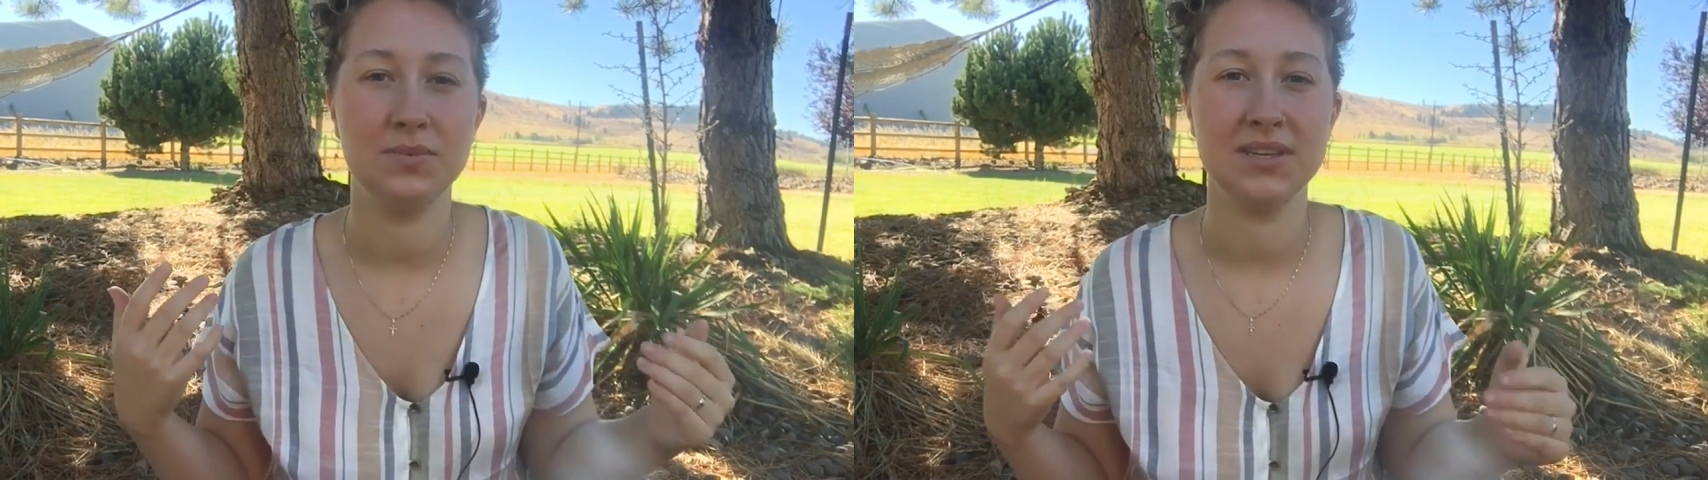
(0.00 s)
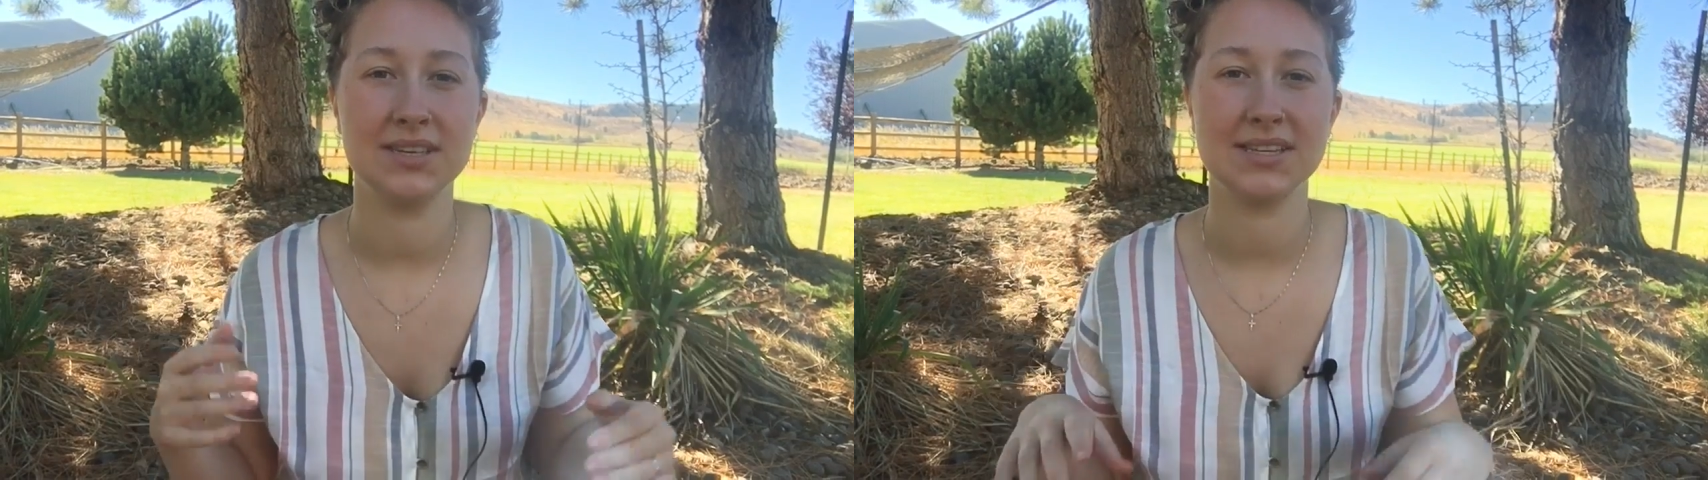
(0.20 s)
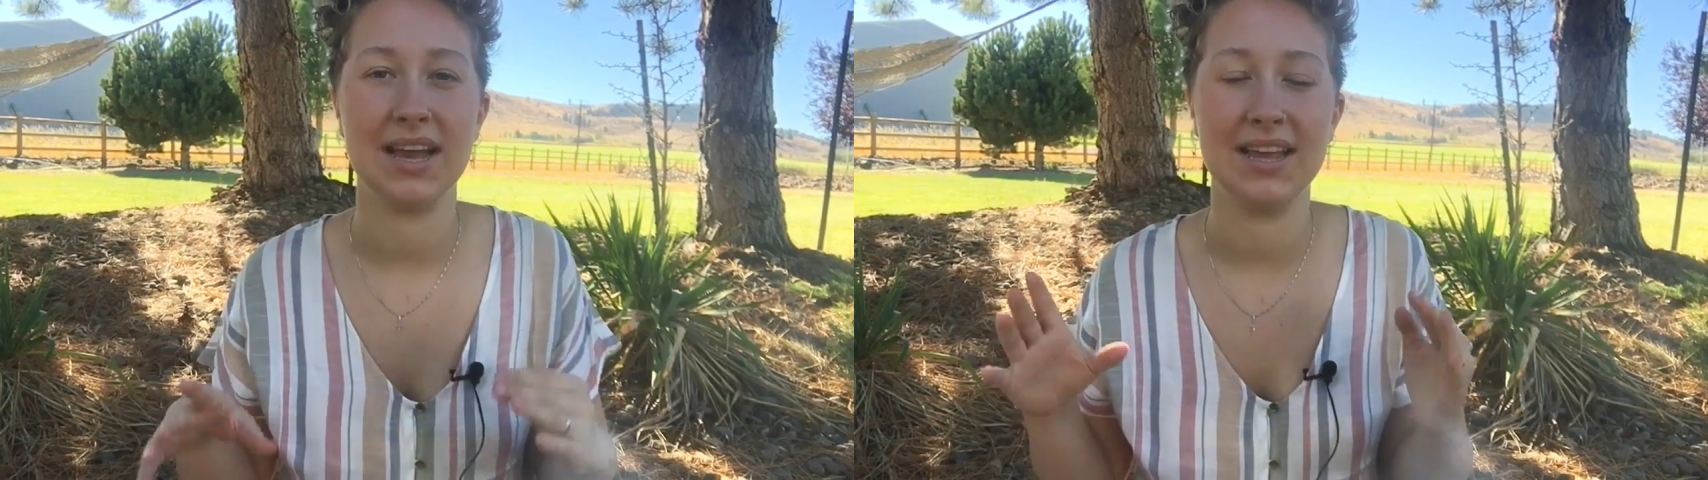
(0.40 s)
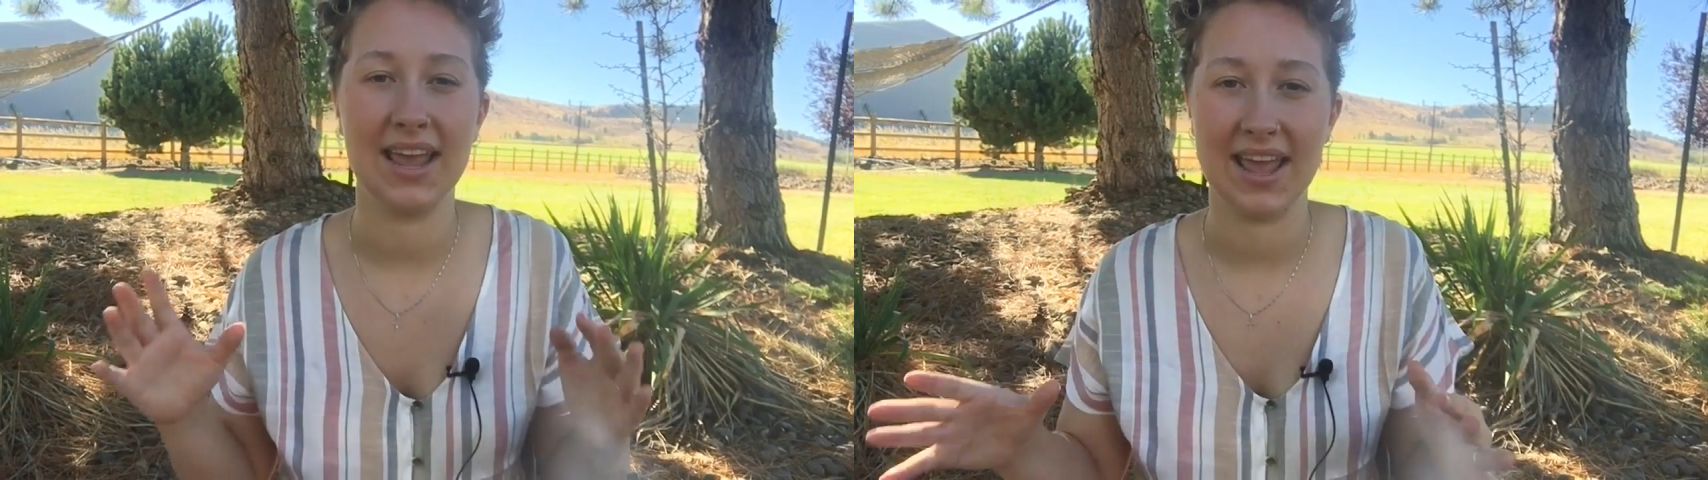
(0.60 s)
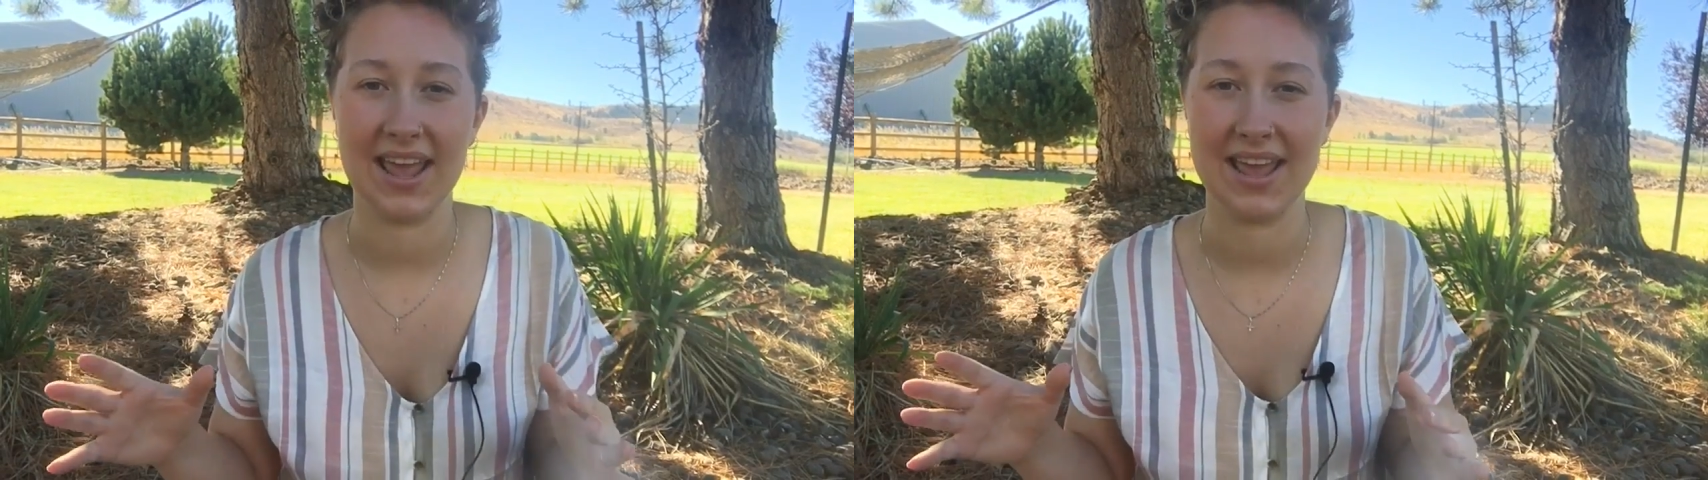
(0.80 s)
because I
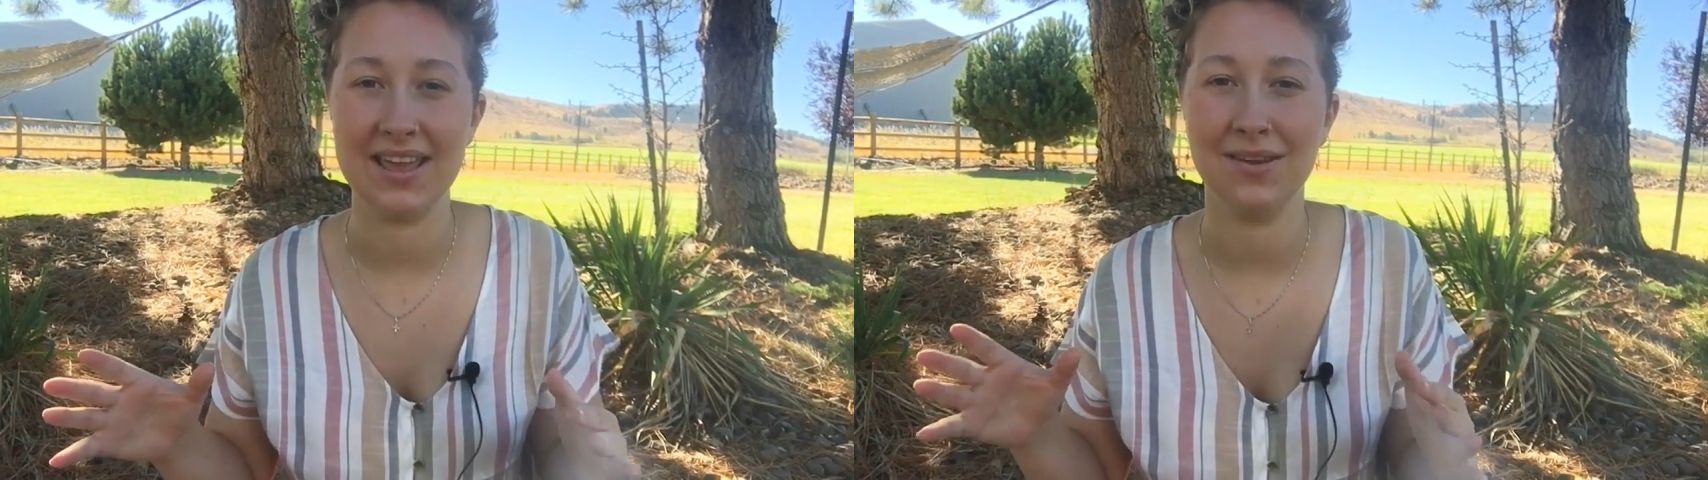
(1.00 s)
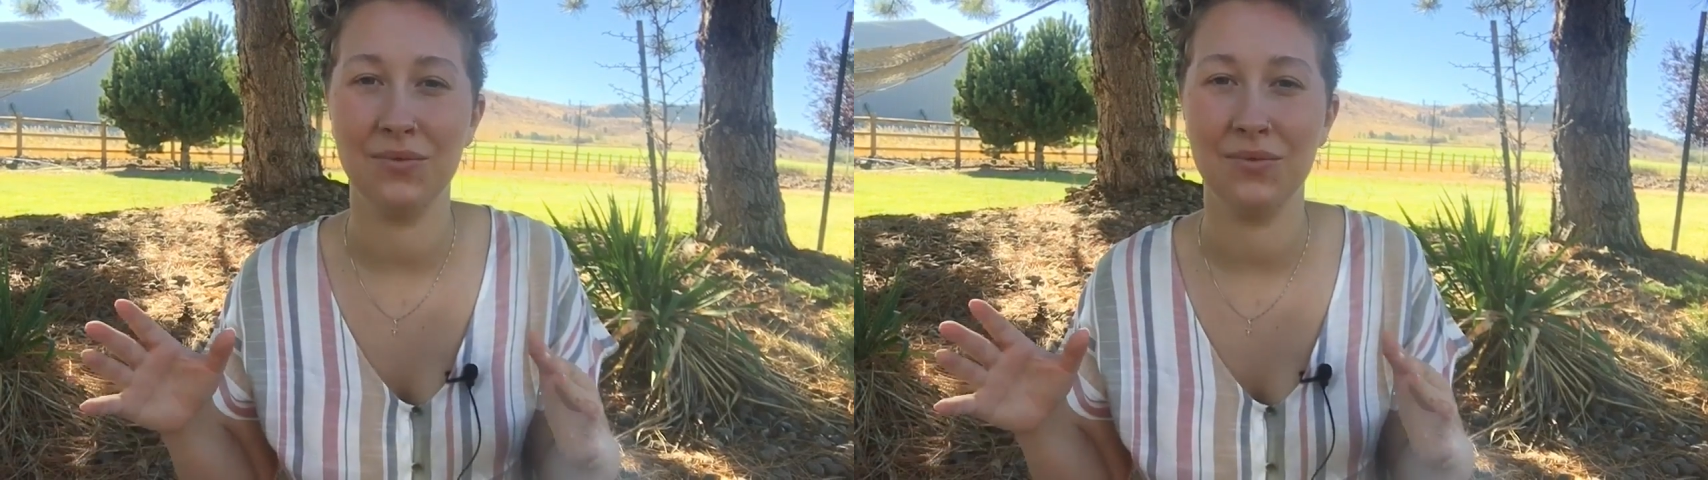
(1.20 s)
hate